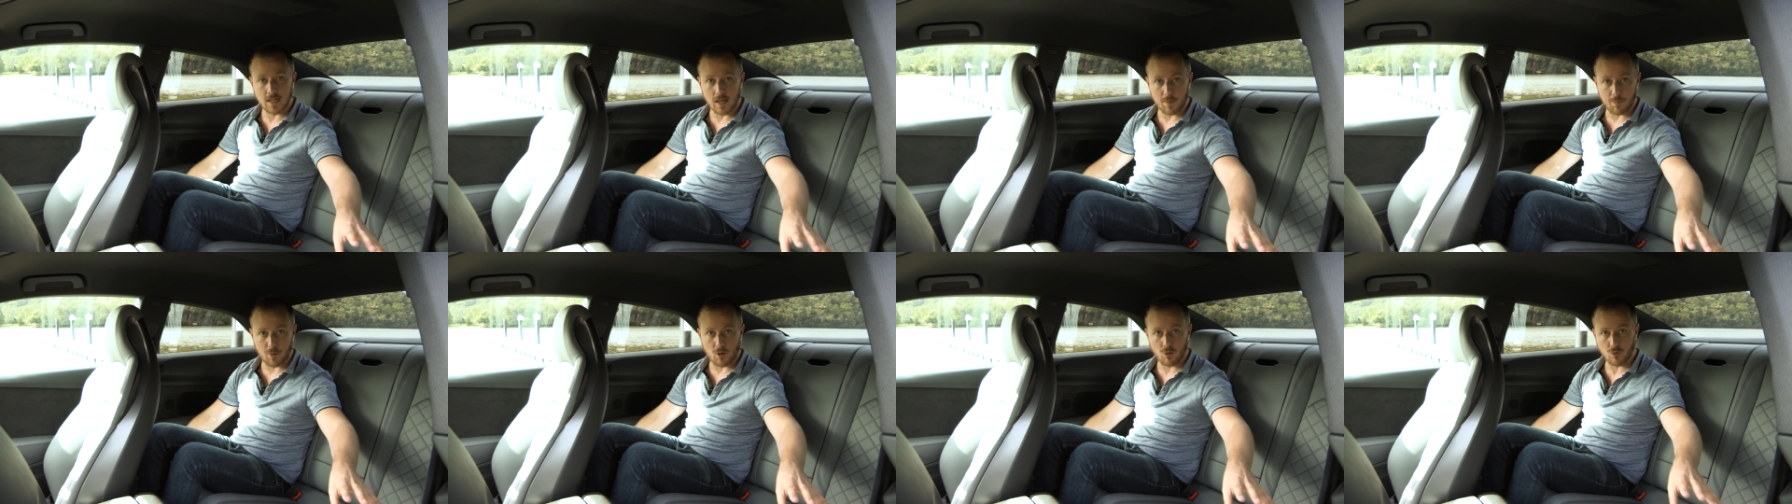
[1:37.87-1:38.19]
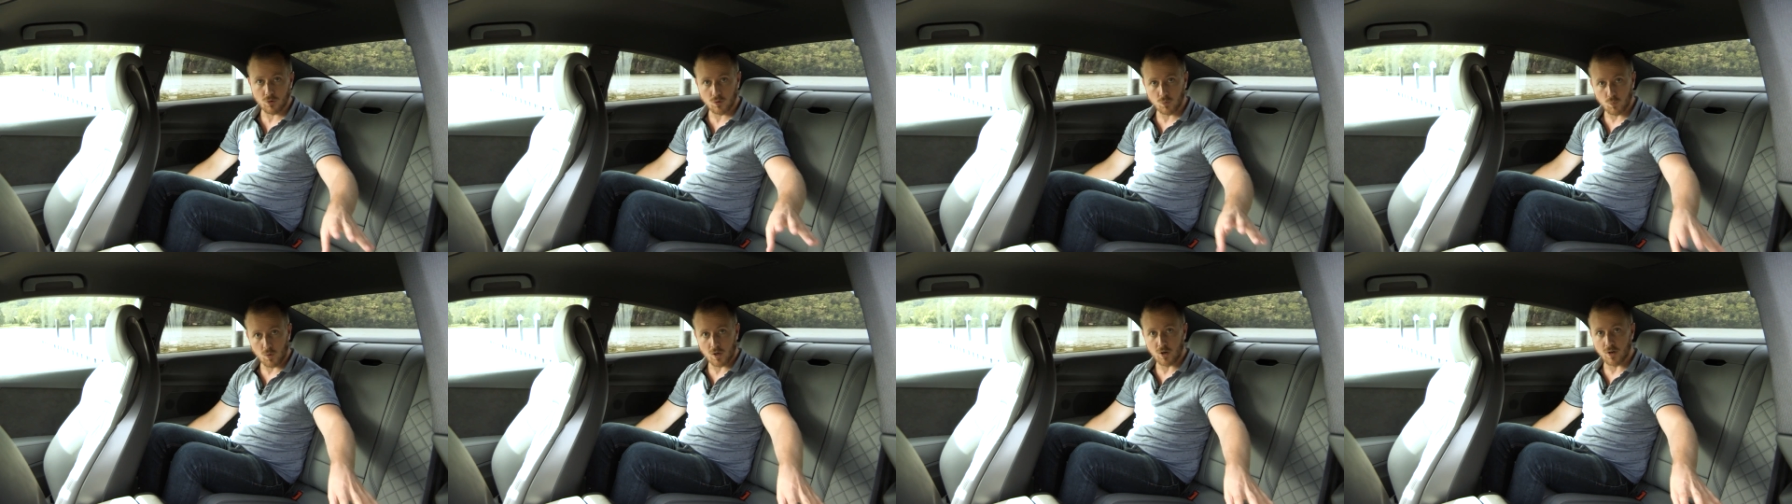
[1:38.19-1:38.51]
cup
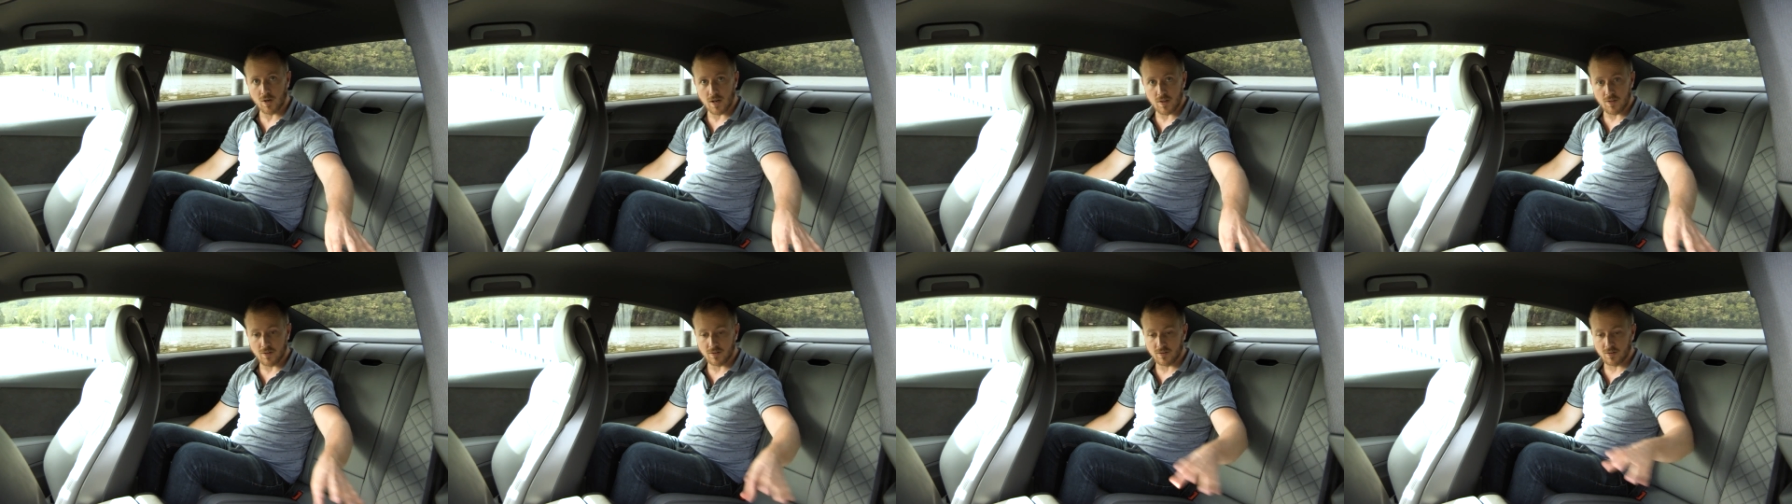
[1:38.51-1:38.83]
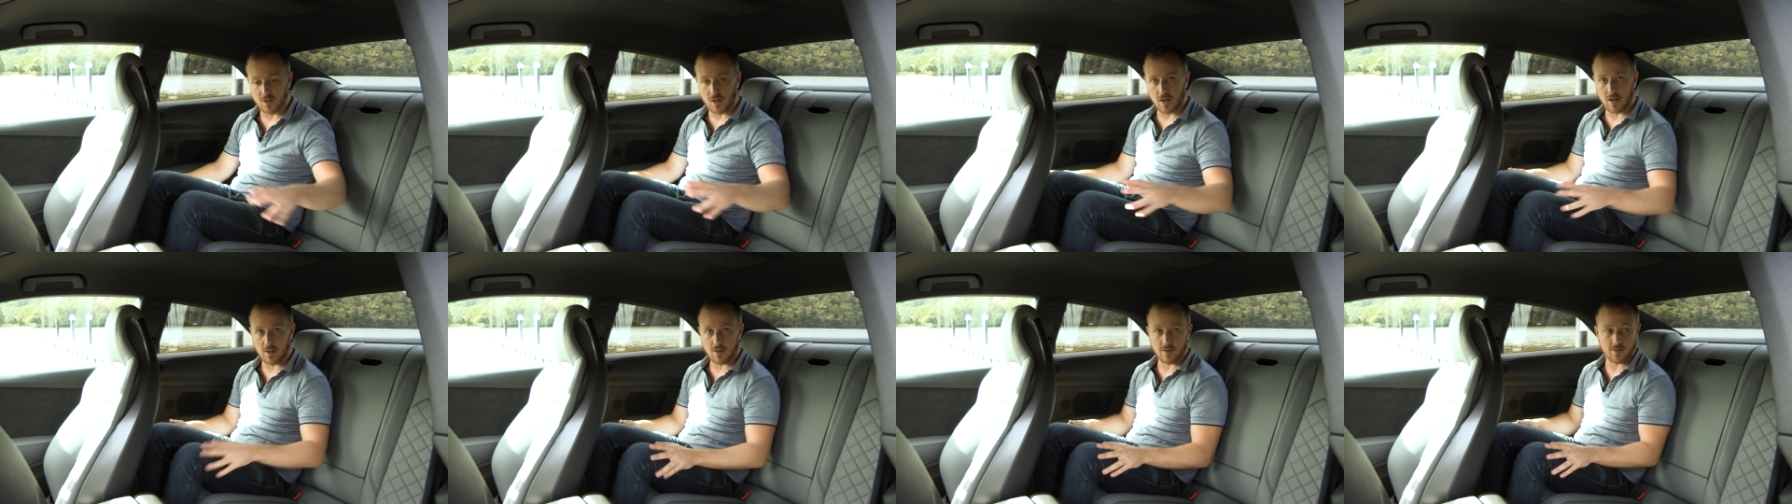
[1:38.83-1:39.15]
holders, one on either
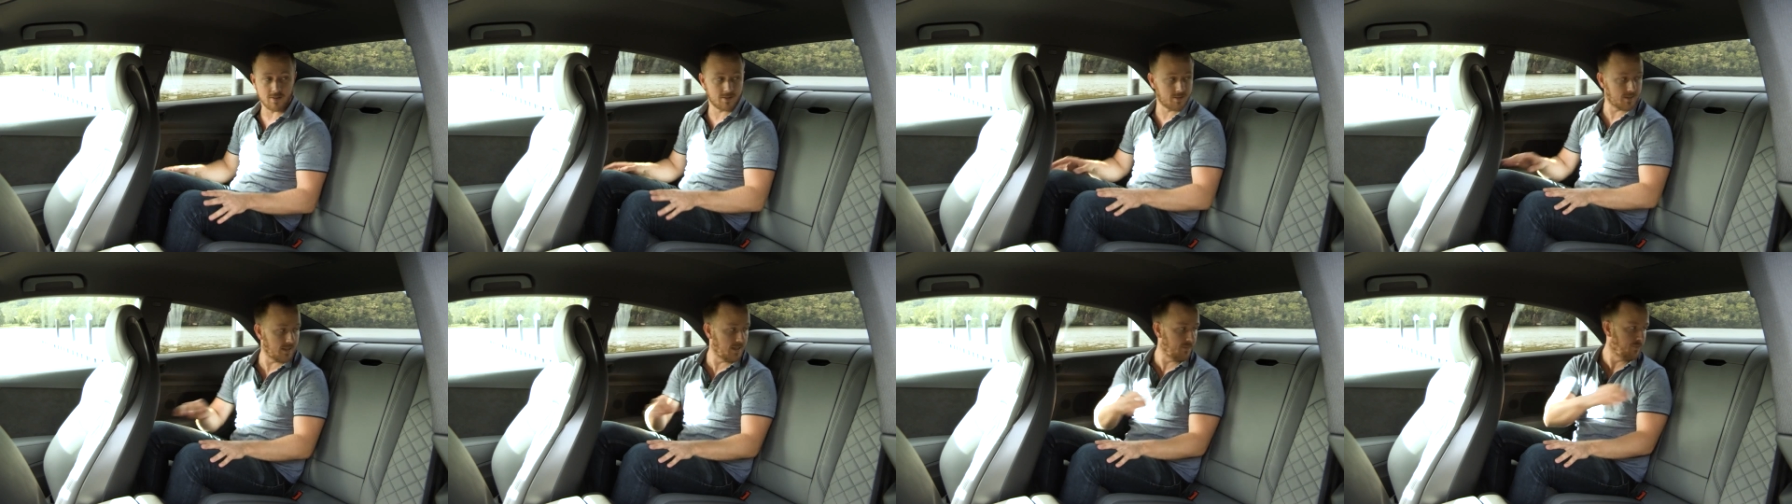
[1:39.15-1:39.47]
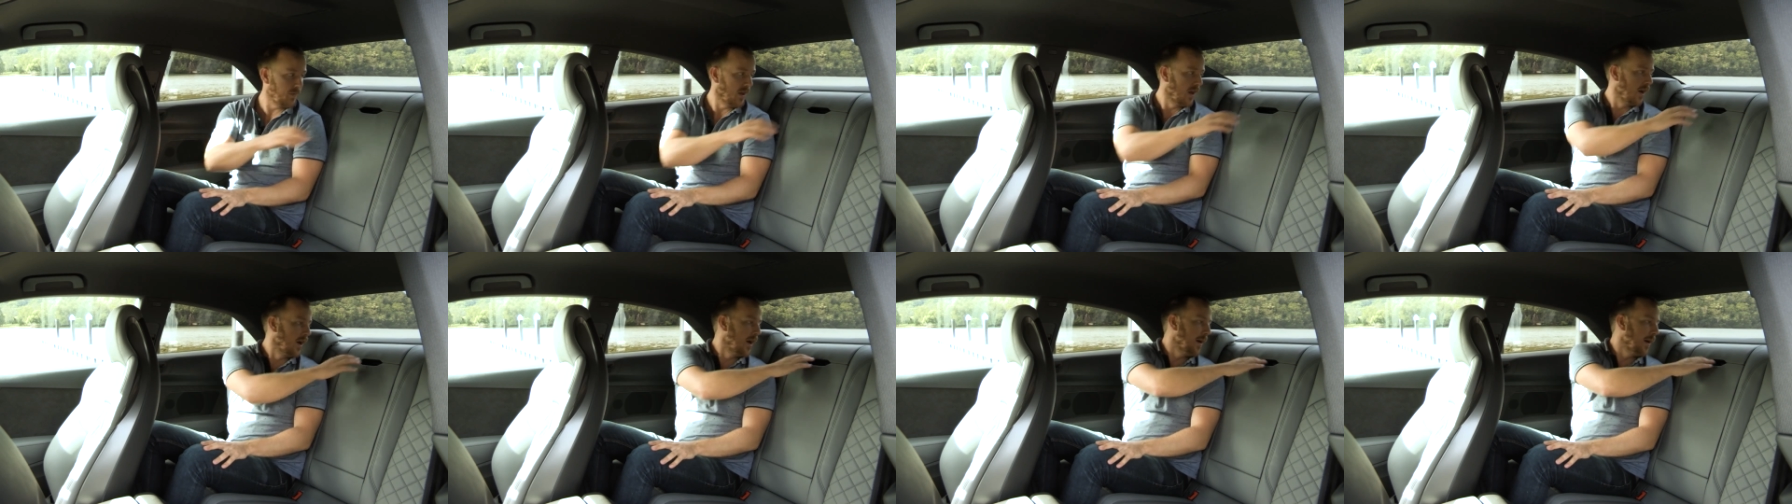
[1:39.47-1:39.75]
side of the seat,